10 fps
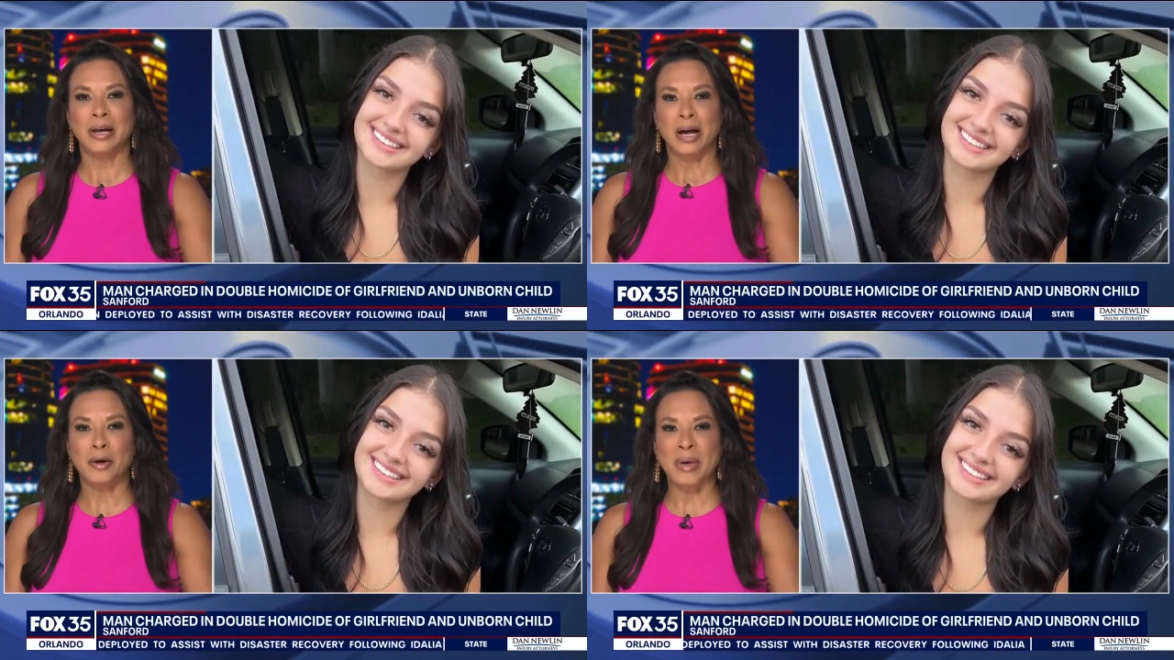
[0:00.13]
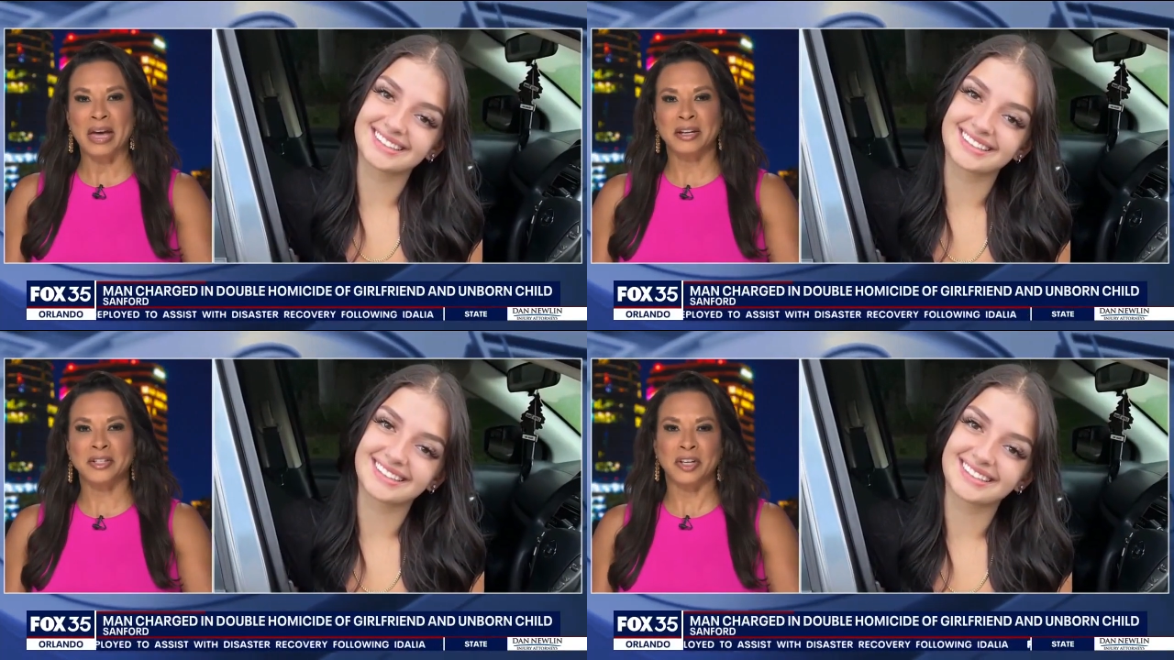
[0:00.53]
Speaker 1: A man
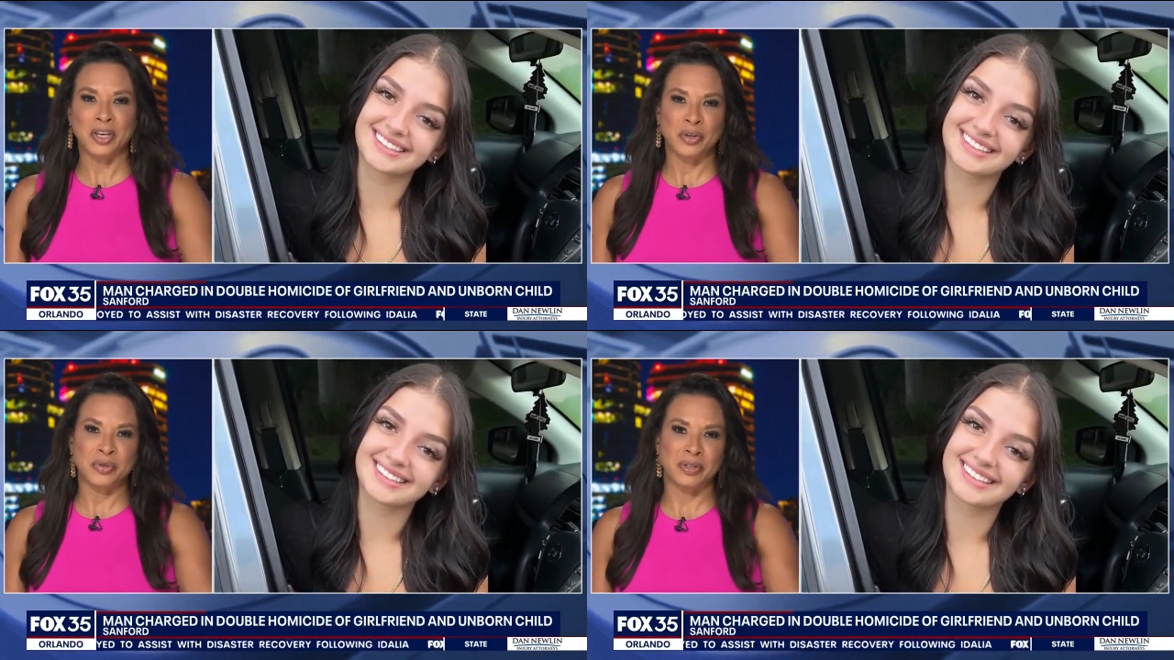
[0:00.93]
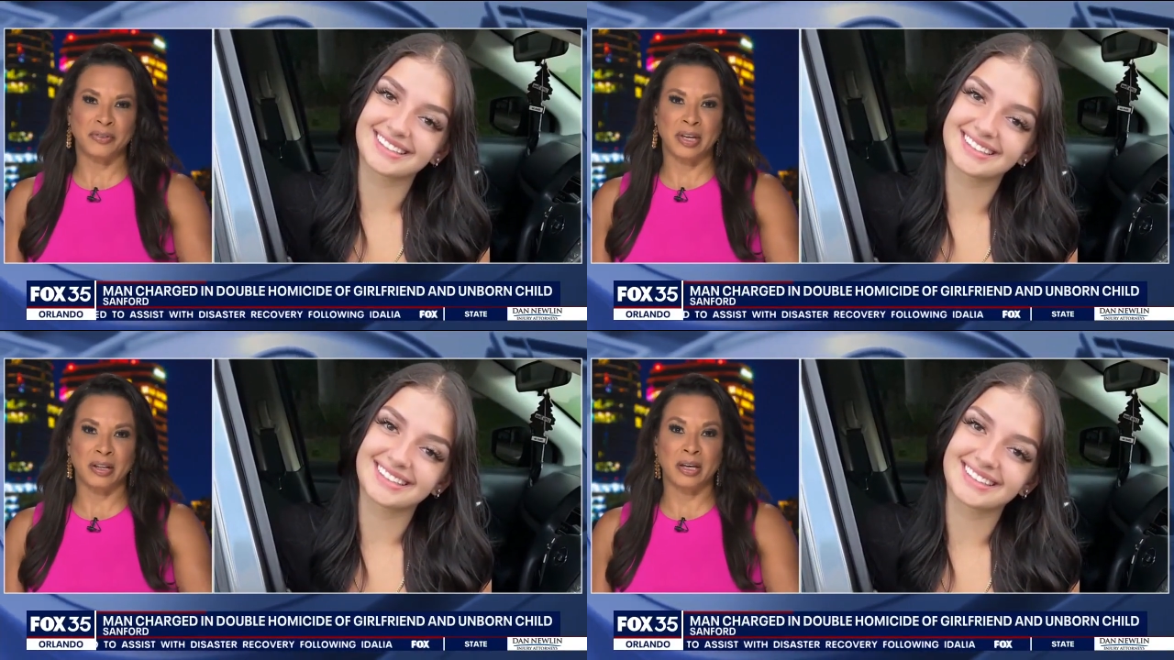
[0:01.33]
is accused of
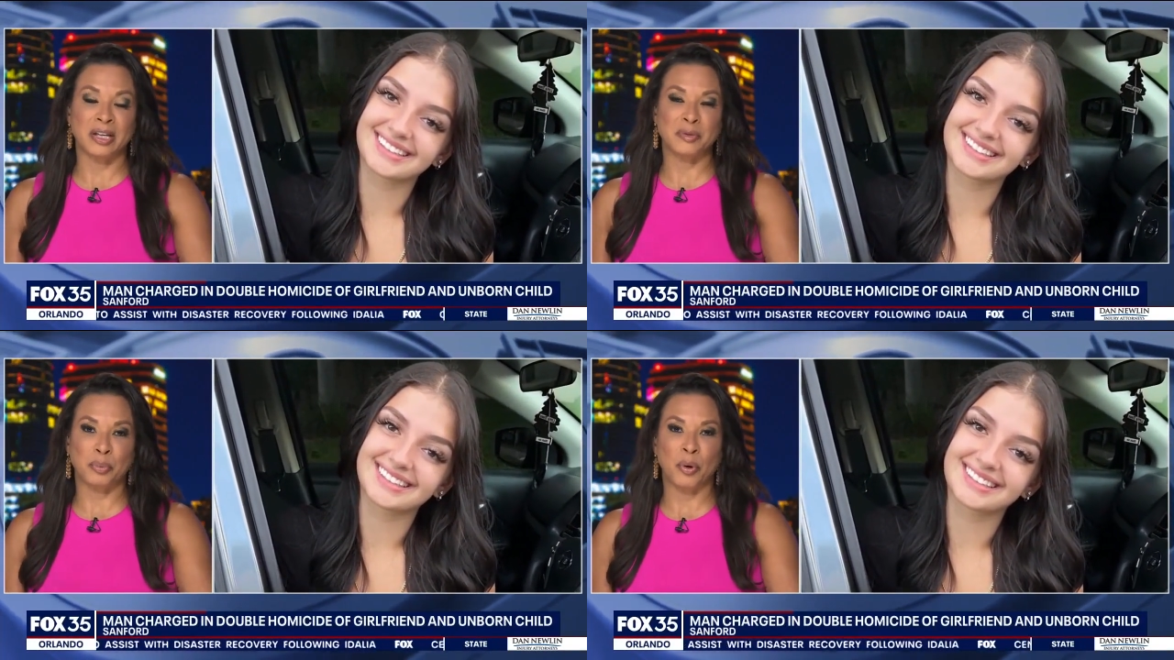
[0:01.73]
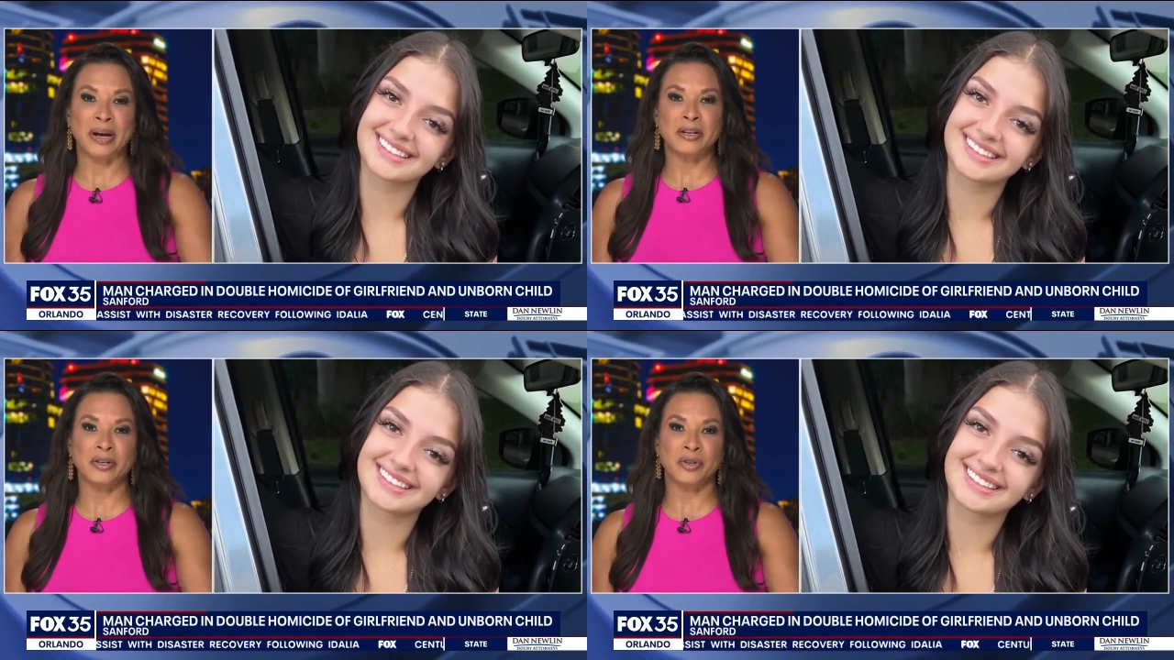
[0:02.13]
killing his
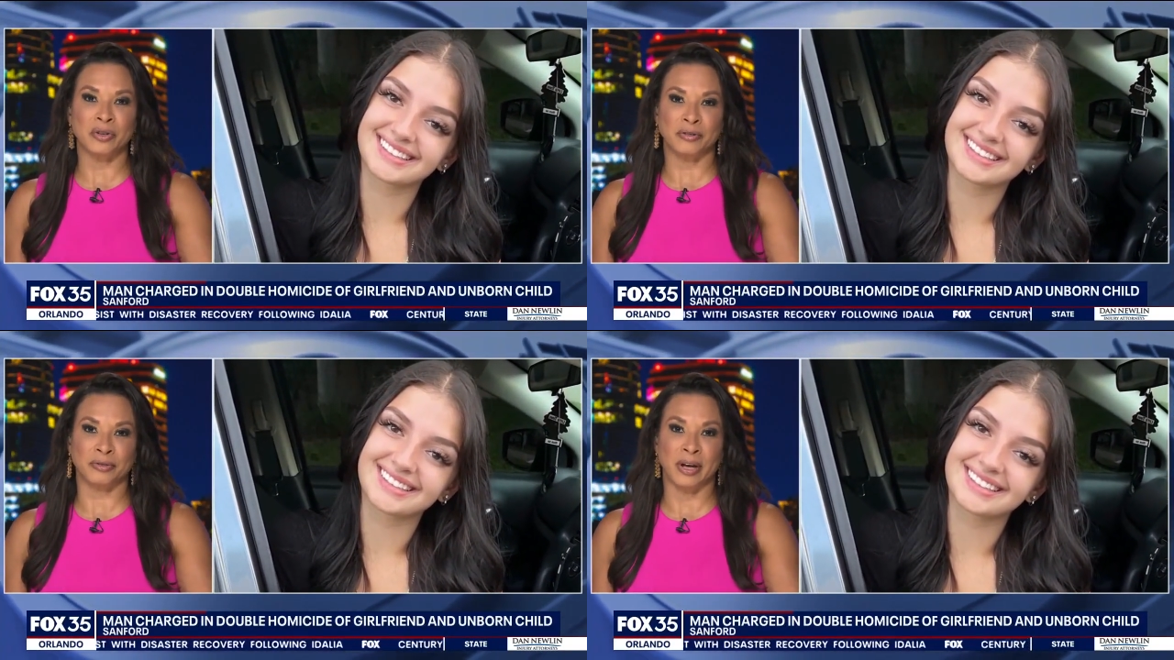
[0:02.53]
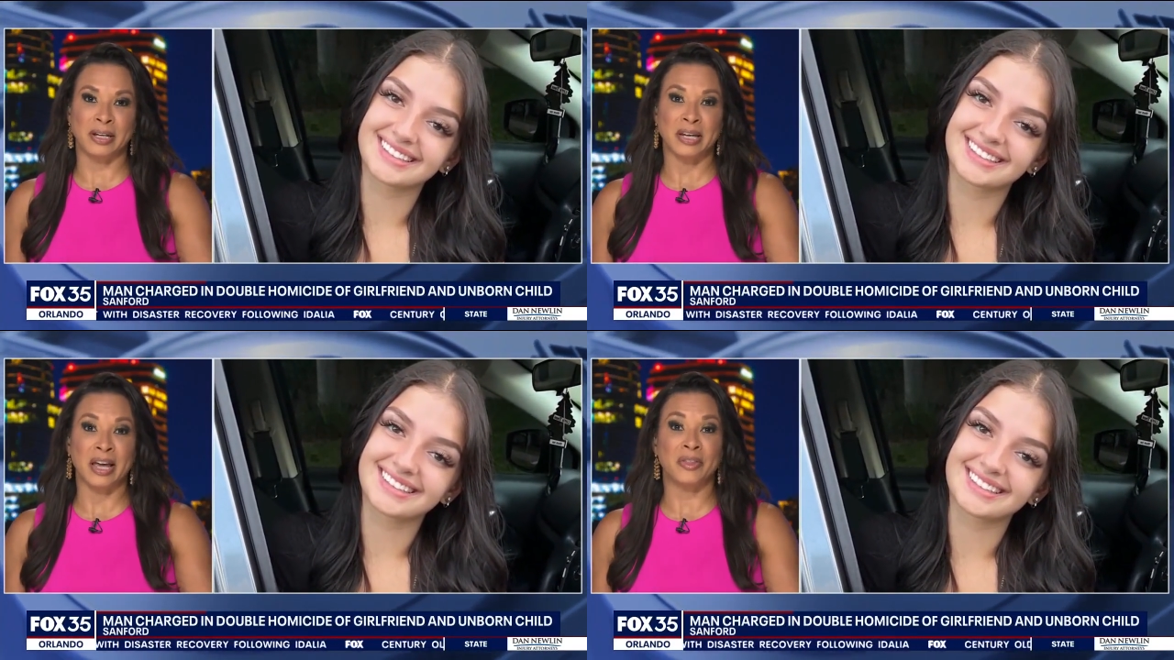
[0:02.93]
pregnant girlfriend
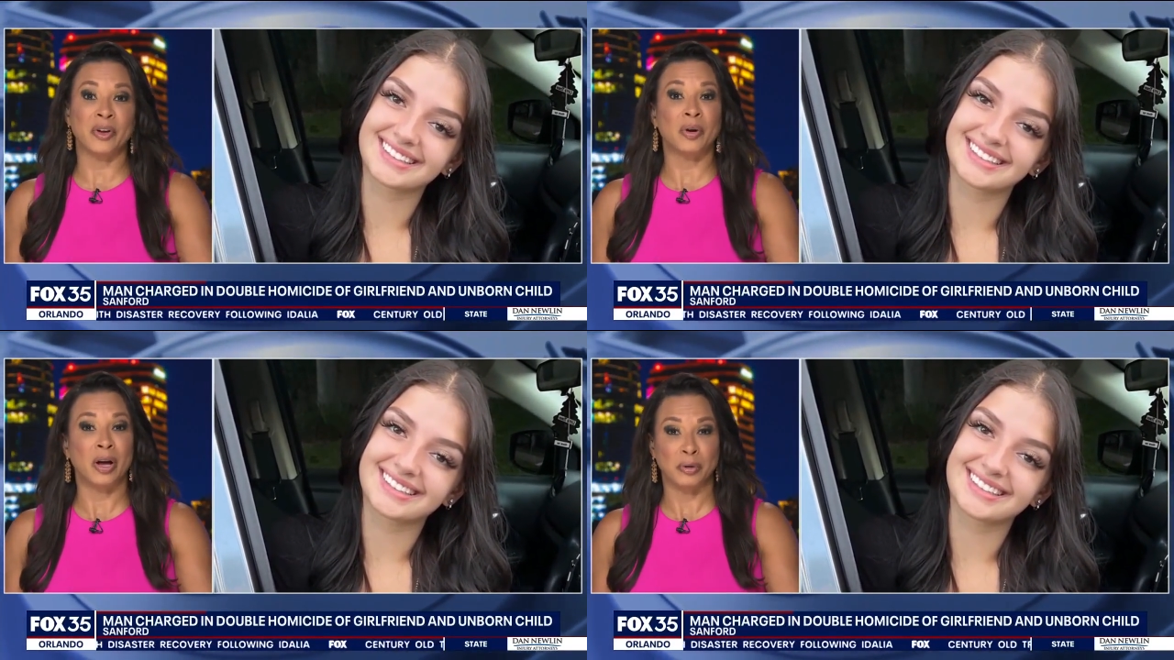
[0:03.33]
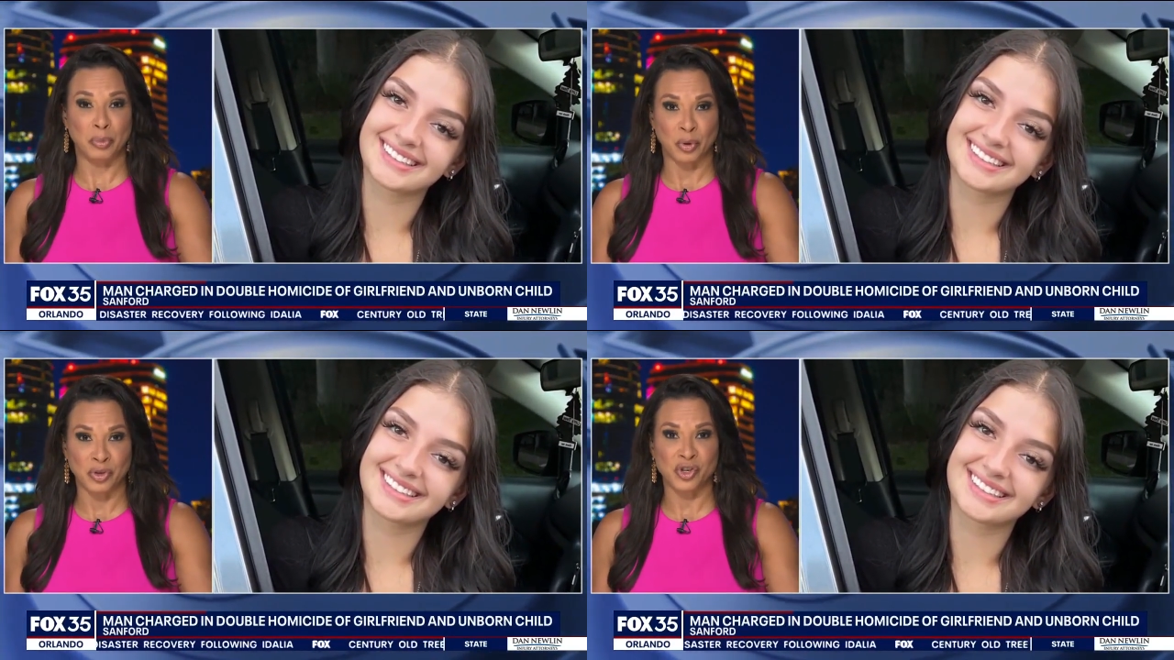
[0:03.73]
and their
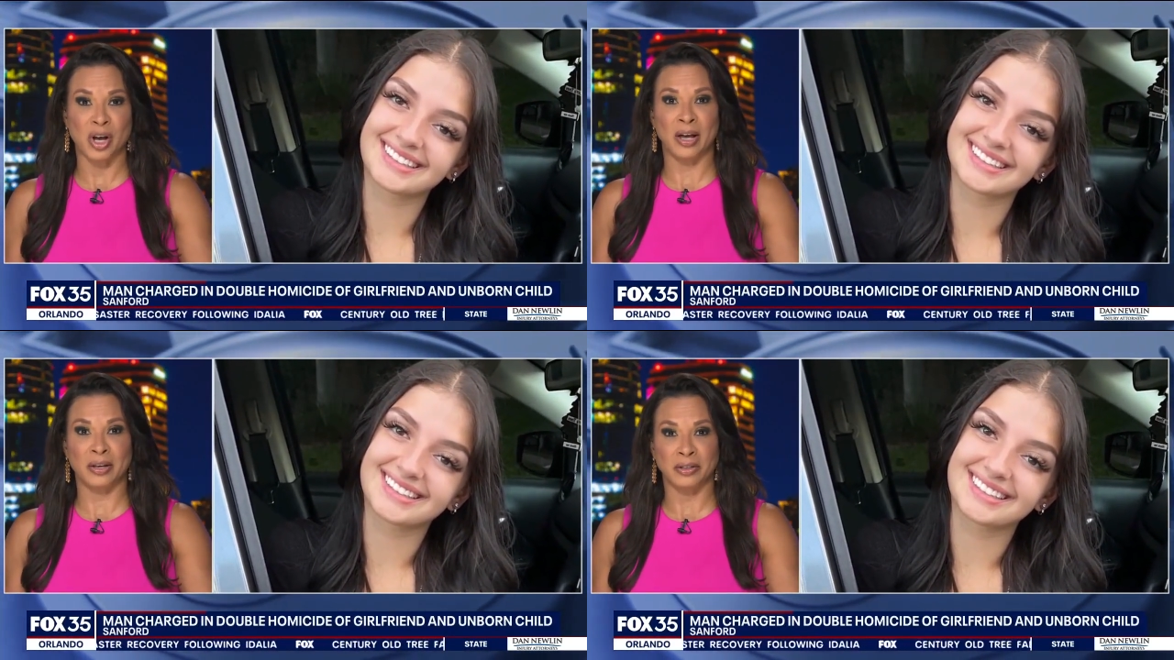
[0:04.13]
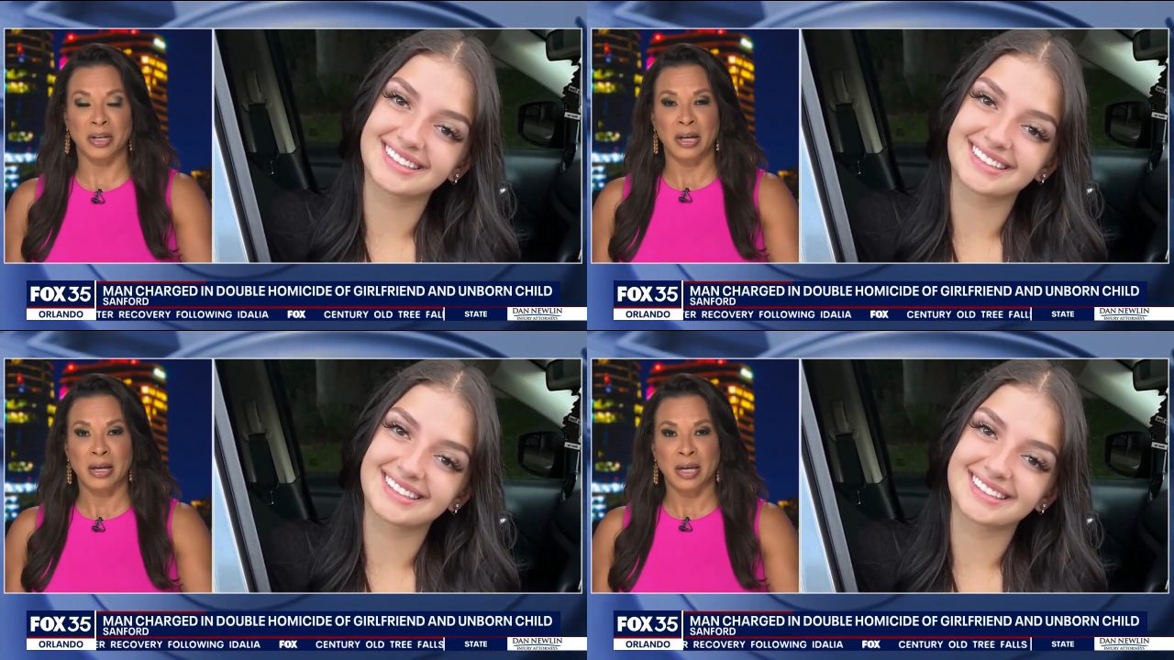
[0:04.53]
unborn child.
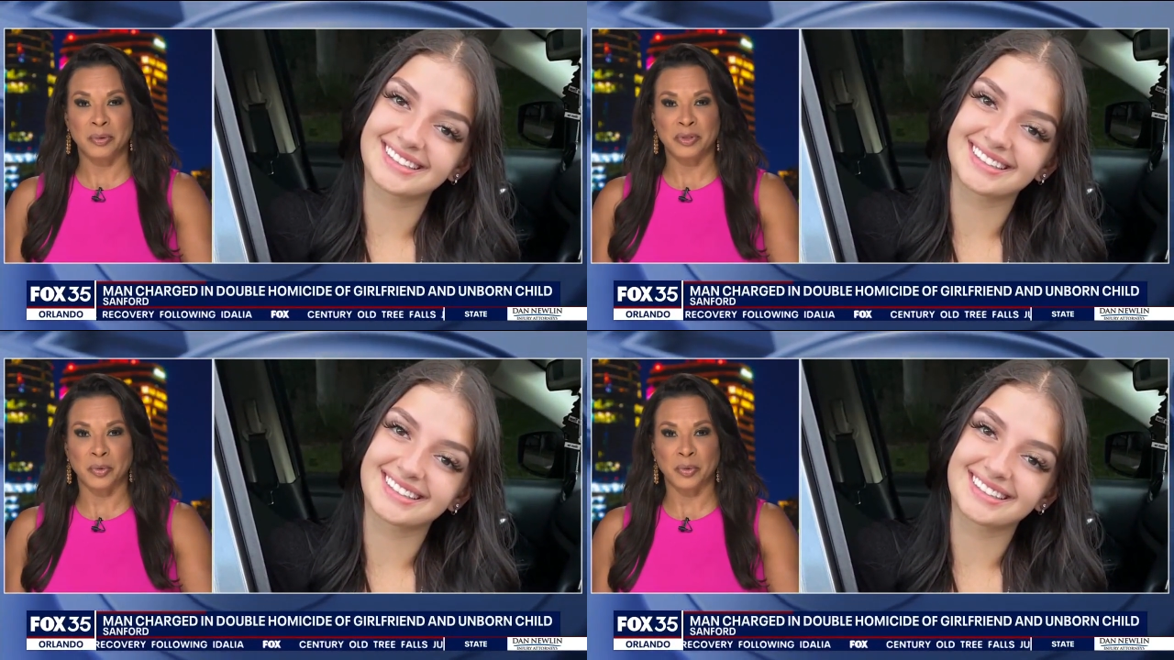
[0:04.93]
He was